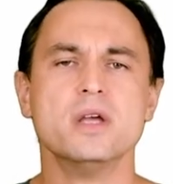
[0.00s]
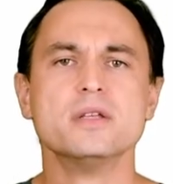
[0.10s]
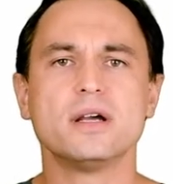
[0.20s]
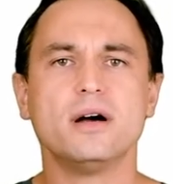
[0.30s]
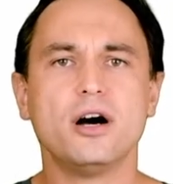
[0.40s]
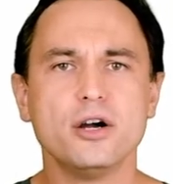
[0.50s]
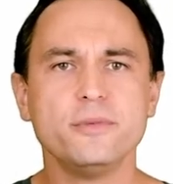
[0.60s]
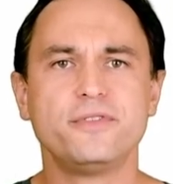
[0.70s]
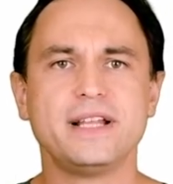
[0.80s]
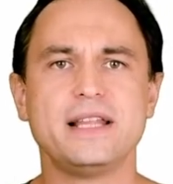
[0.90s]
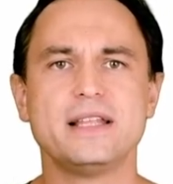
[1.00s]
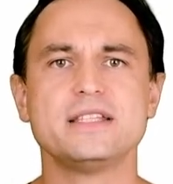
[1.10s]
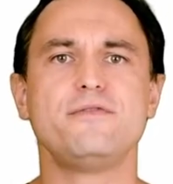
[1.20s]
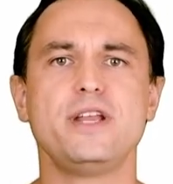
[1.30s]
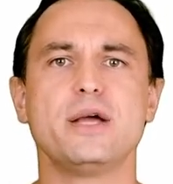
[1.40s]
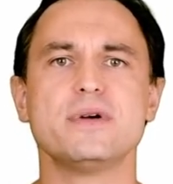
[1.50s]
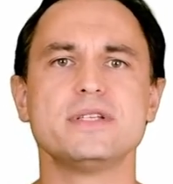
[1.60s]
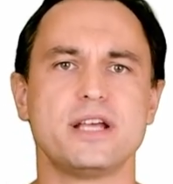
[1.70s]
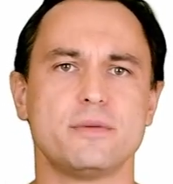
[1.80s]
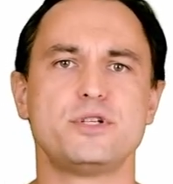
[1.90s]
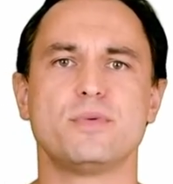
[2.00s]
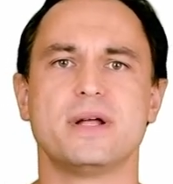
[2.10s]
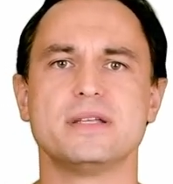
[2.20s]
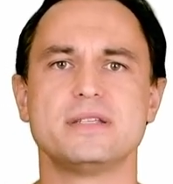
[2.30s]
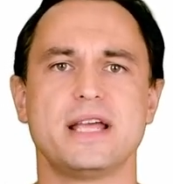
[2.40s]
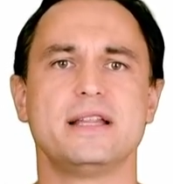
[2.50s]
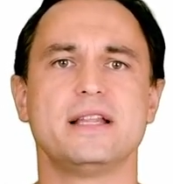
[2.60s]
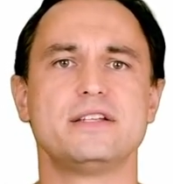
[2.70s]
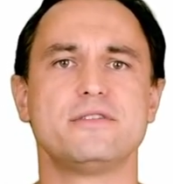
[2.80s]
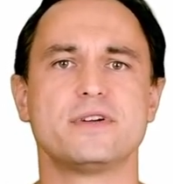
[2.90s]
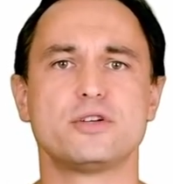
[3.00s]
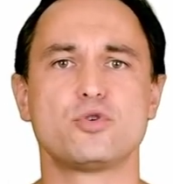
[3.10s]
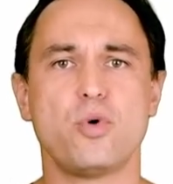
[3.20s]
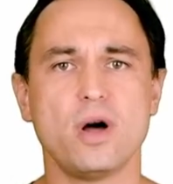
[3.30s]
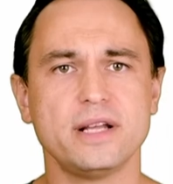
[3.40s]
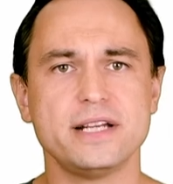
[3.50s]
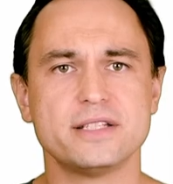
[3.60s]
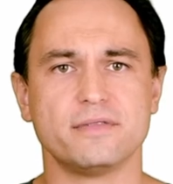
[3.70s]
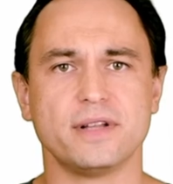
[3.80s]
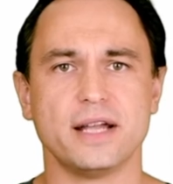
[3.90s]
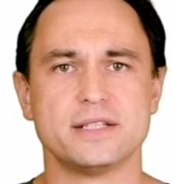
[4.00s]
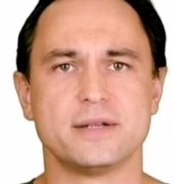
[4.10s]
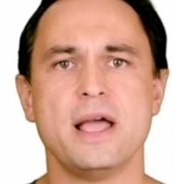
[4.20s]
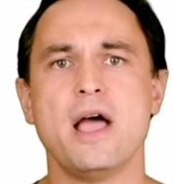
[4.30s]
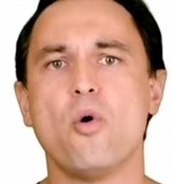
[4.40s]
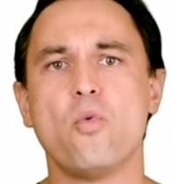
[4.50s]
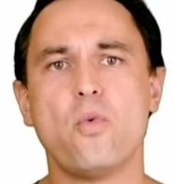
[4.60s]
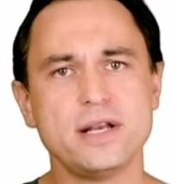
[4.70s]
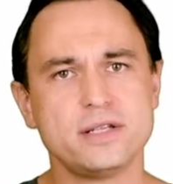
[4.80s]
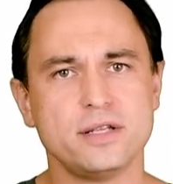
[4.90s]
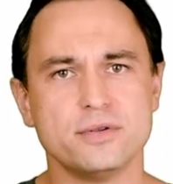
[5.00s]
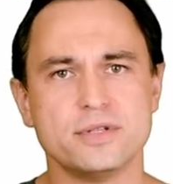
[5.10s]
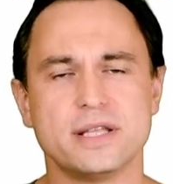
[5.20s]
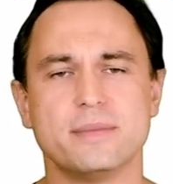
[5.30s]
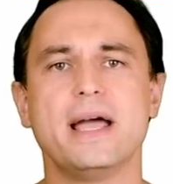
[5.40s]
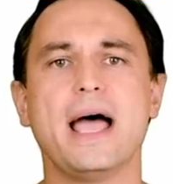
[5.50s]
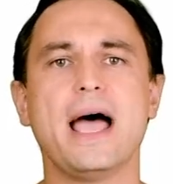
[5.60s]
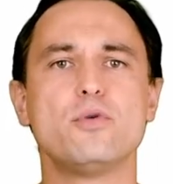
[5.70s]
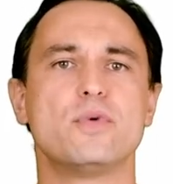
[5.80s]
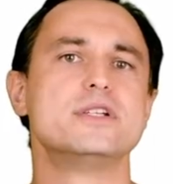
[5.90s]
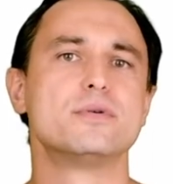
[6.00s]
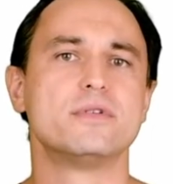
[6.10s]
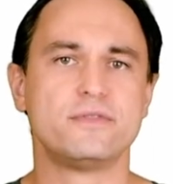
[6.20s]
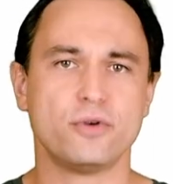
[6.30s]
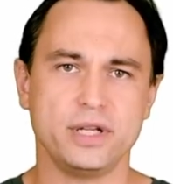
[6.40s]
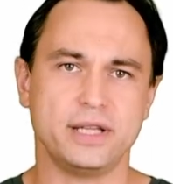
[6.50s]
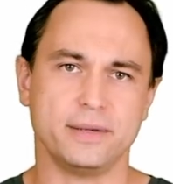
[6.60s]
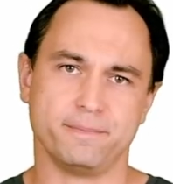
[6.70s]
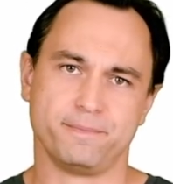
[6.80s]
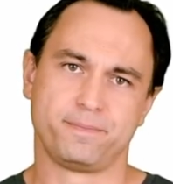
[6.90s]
So hopefully this video has helped you understand the different qualities of light, when to use them, and when to avoid them.